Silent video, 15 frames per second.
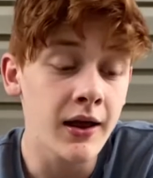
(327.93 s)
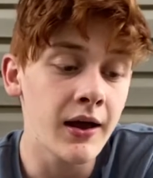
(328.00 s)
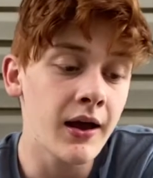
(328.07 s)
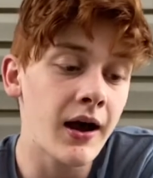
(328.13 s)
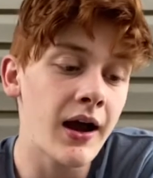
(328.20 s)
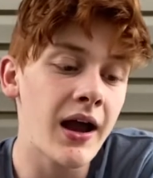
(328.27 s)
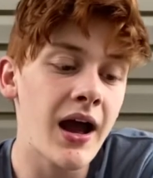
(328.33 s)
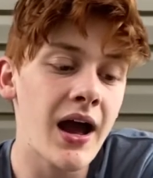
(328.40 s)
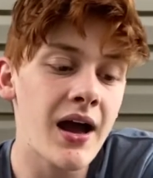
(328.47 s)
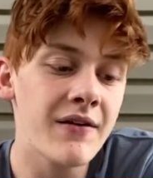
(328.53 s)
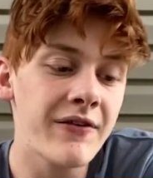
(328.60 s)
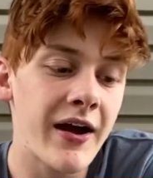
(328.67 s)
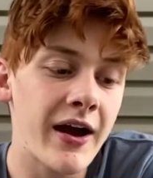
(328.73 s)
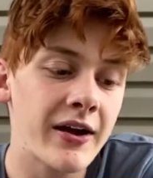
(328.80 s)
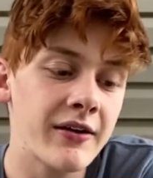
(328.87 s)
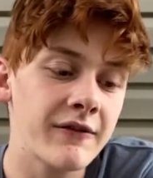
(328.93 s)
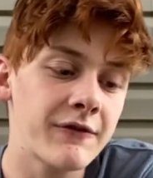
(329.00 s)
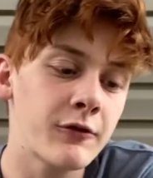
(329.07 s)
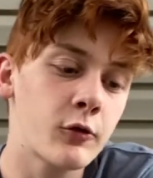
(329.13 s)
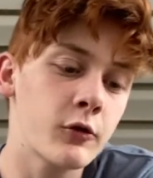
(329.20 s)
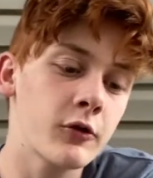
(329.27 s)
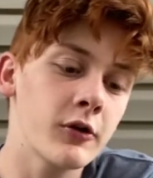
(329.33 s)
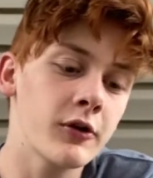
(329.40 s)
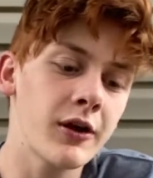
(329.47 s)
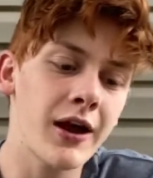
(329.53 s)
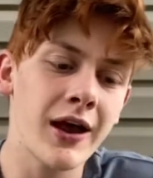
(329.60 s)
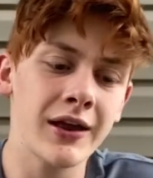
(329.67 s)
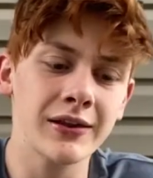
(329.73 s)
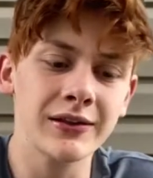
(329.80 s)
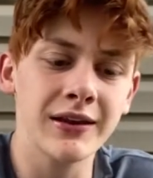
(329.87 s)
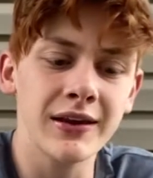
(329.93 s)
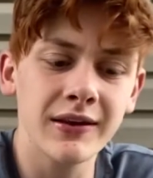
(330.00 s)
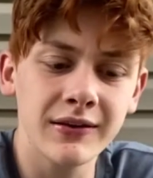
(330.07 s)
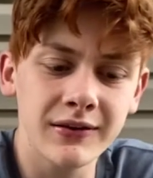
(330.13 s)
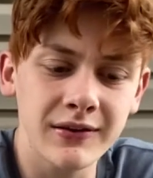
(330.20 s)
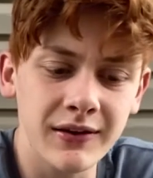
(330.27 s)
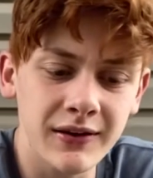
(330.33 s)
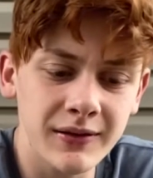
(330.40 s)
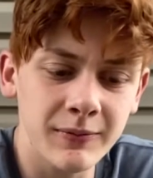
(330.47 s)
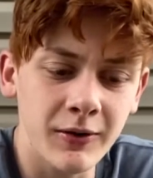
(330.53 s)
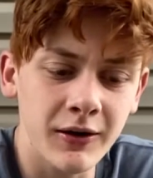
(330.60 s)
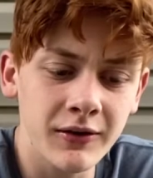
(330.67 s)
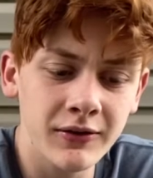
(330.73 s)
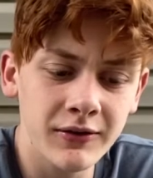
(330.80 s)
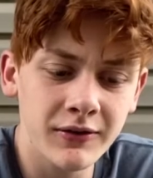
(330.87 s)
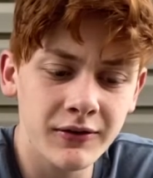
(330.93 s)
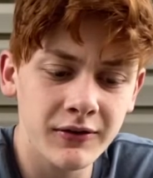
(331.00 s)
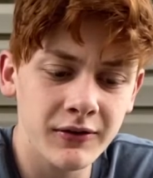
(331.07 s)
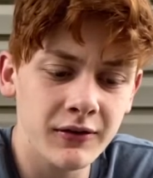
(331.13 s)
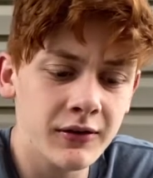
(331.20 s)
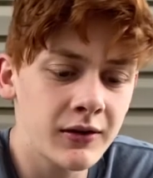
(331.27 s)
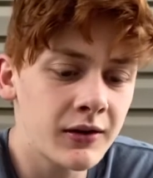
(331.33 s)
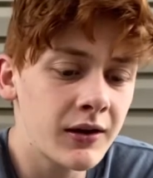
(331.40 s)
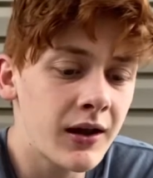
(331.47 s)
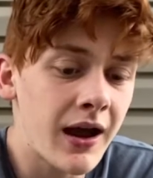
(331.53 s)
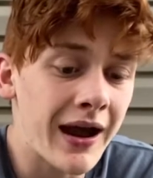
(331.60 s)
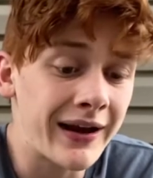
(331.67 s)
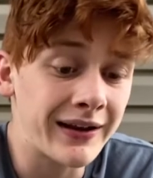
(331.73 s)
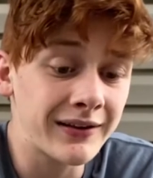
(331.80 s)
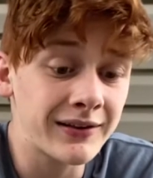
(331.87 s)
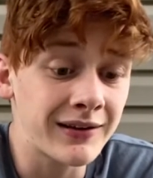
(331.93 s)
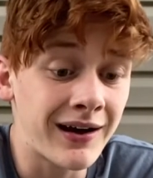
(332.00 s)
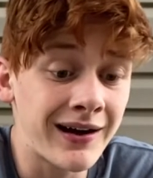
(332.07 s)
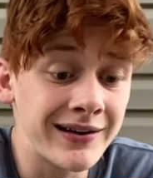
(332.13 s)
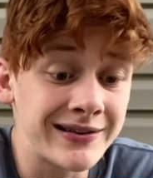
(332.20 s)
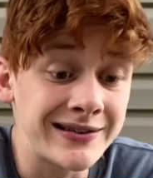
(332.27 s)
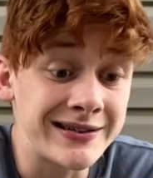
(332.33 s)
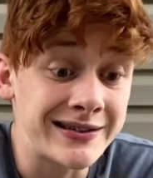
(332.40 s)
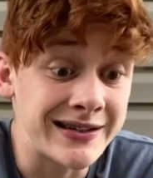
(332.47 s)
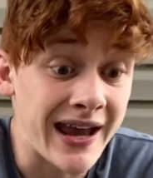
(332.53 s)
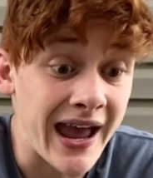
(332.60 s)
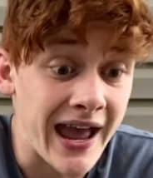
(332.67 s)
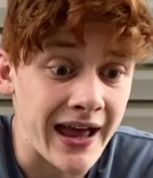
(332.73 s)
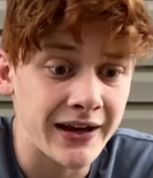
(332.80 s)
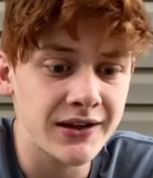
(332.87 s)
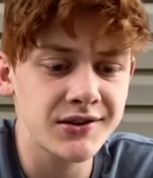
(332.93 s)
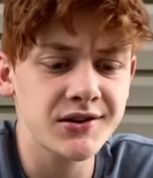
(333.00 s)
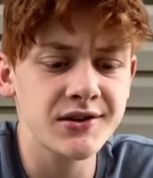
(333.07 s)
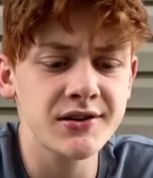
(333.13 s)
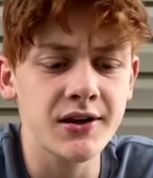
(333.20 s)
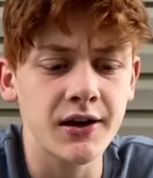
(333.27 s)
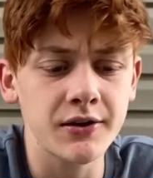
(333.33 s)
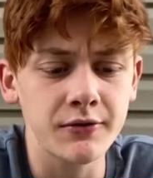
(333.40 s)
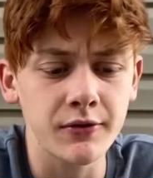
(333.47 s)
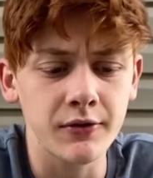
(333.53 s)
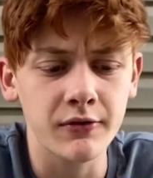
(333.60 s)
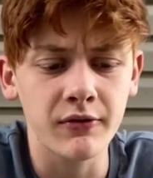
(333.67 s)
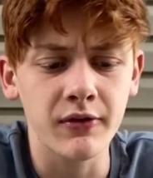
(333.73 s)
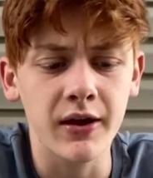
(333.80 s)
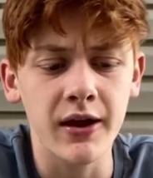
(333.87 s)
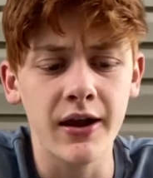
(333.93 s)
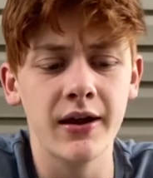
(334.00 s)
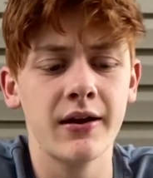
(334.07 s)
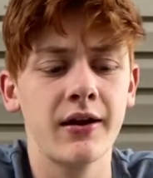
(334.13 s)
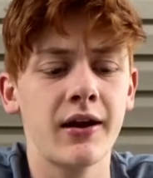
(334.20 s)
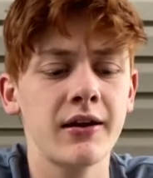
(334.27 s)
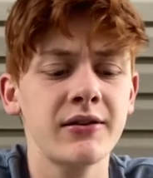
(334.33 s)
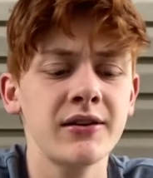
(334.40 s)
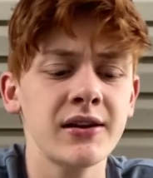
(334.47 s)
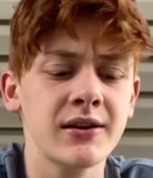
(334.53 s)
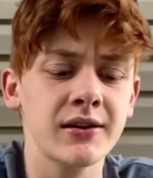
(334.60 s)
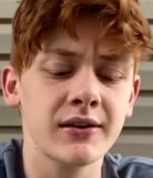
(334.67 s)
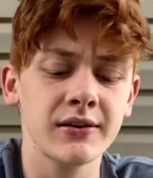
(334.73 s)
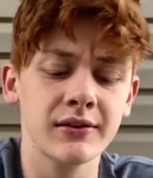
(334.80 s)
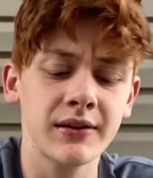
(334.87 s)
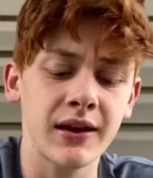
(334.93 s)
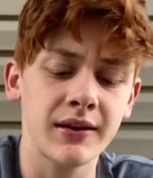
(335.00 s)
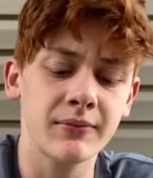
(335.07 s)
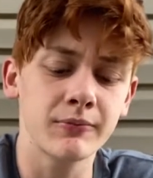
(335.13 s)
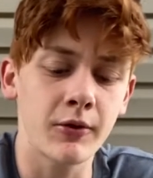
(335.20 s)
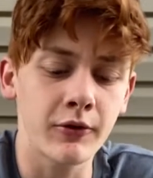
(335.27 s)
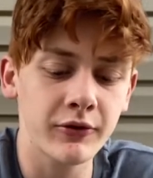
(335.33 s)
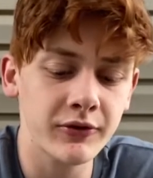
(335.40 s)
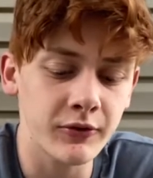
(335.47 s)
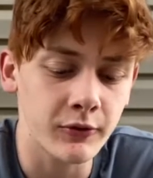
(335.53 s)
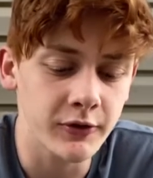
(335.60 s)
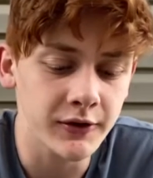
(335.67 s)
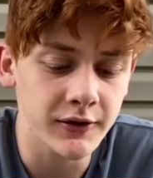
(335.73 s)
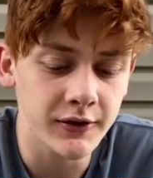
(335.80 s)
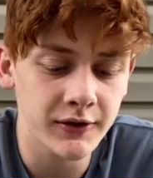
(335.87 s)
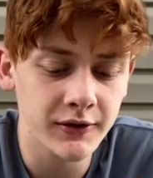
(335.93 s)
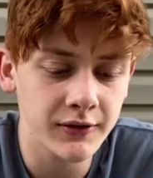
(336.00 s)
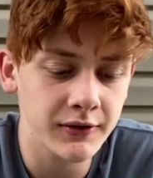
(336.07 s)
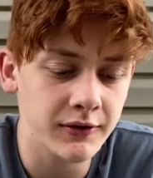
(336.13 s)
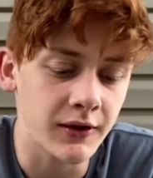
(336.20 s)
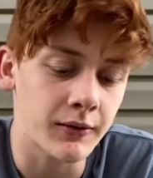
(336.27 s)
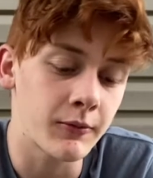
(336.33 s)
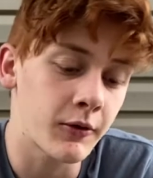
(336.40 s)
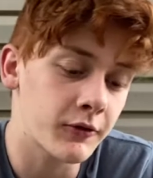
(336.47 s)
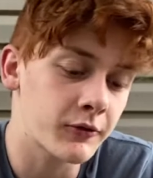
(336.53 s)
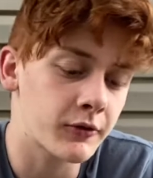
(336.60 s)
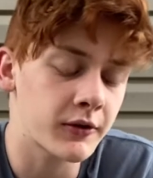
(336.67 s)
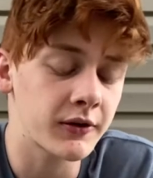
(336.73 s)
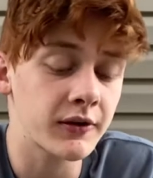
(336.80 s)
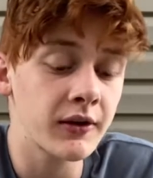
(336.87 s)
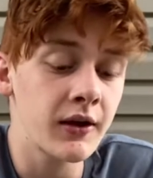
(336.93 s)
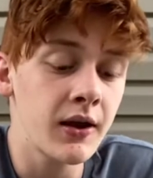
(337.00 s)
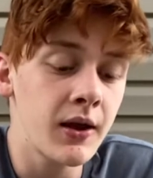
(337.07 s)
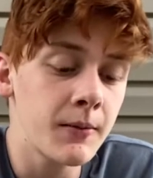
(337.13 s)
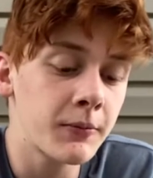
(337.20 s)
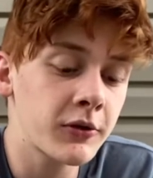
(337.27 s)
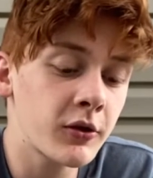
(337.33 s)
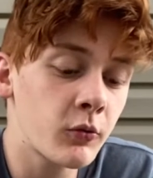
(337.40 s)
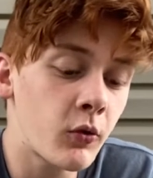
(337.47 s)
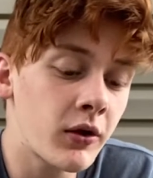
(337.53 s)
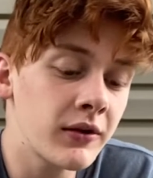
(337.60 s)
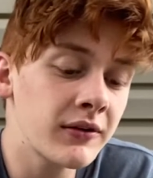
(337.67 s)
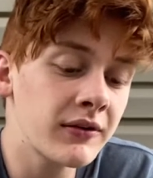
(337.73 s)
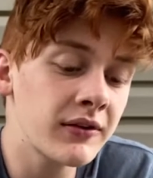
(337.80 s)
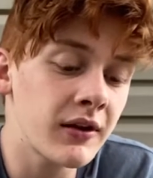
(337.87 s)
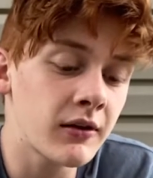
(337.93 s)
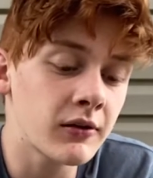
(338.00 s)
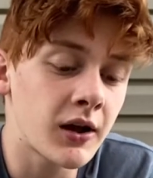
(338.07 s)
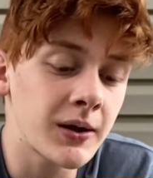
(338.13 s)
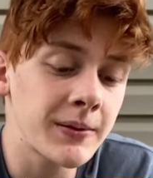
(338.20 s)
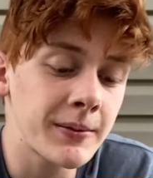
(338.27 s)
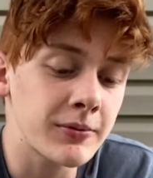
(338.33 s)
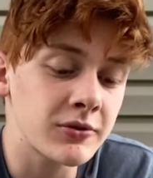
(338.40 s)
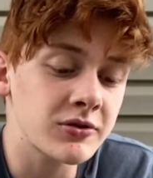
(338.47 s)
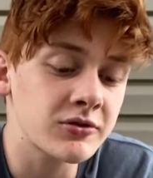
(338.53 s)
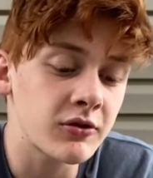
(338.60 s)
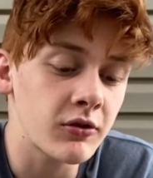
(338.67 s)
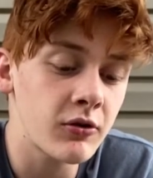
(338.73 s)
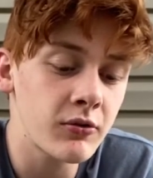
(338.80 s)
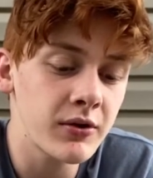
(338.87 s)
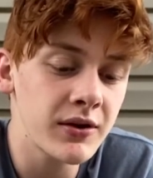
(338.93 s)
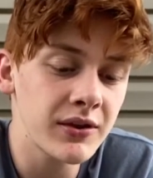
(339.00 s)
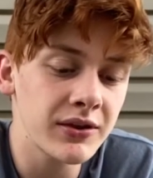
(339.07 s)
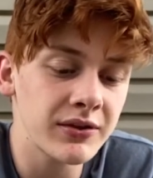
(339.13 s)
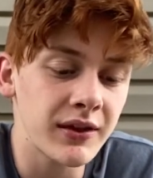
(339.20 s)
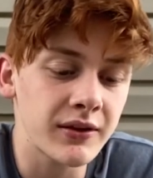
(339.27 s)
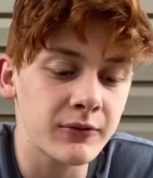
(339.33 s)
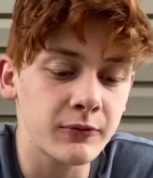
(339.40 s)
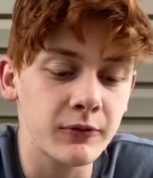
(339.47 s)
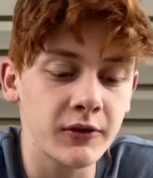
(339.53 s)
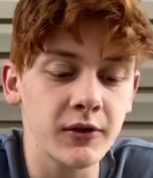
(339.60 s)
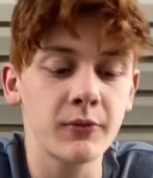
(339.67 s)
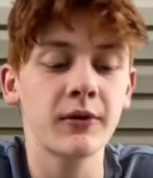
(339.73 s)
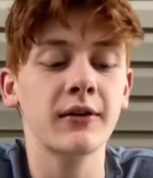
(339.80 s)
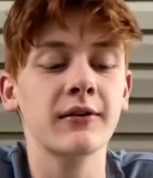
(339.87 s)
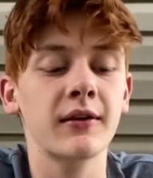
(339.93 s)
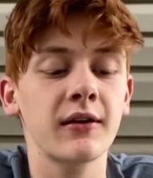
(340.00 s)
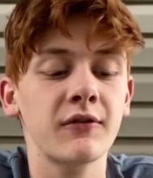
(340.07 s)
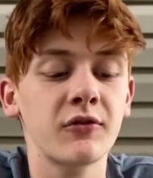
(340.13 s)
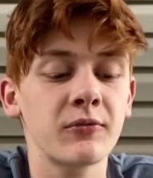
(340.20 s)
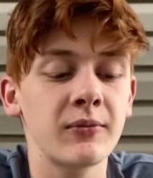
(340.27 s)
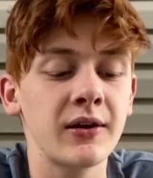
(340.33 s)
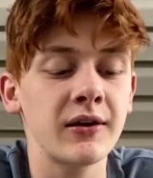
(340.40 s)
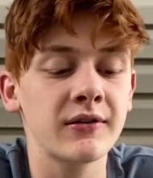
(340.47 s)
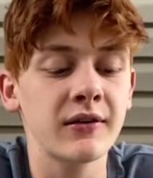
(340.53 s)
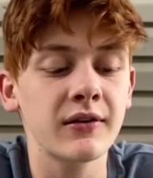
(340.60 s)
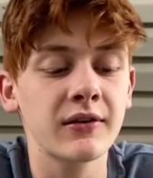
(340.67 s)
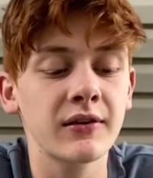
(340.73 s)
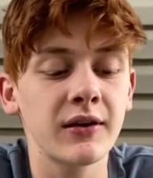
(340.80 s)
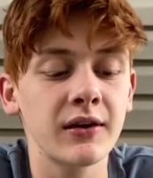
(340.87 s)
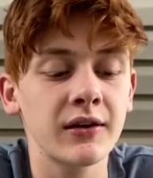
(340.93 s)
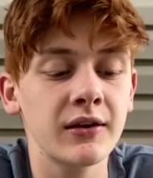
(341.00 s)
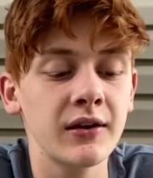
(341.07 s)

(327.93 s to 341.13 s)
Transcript: I have had it for at least 6 months, and it's not dead, it's just not doing great. And I think that's most orchids, not most orchids, but the ones that a lot of people struggle with, that's really what it's like for me, is it's like,